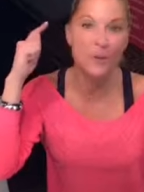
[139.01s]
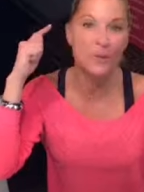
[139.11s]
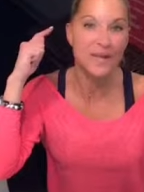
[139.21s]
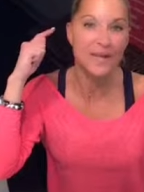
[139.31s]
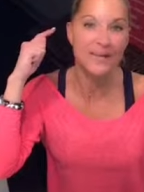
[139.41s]

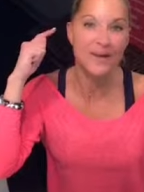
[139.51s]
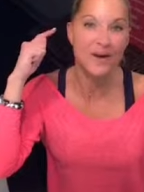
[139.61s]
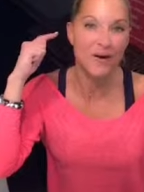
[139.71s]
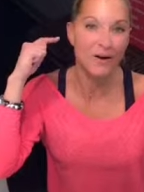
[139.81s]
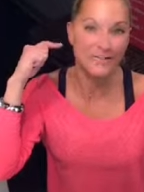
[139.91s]
we
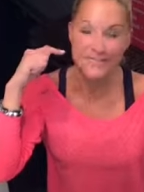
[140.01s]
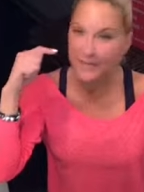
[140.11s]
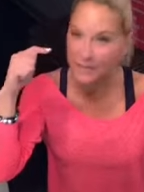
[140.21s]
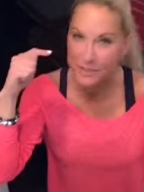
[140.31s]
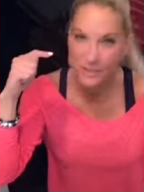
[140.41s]
are
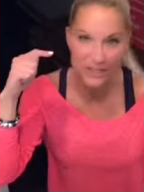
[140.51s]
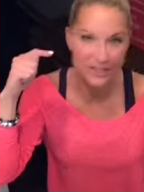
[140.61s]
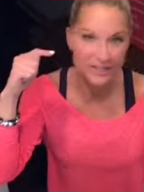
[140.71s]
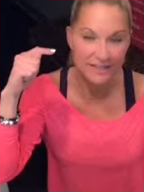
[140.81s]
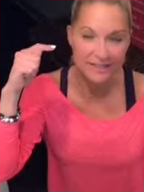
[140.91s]
damaged
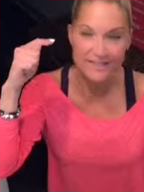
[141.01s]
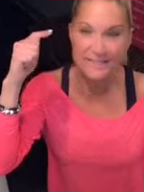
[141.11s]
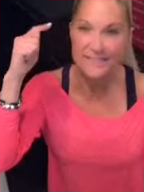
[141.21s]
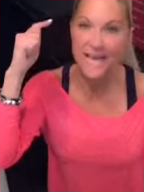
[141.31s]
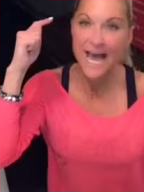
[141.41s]

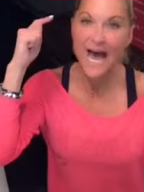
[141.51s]
goods,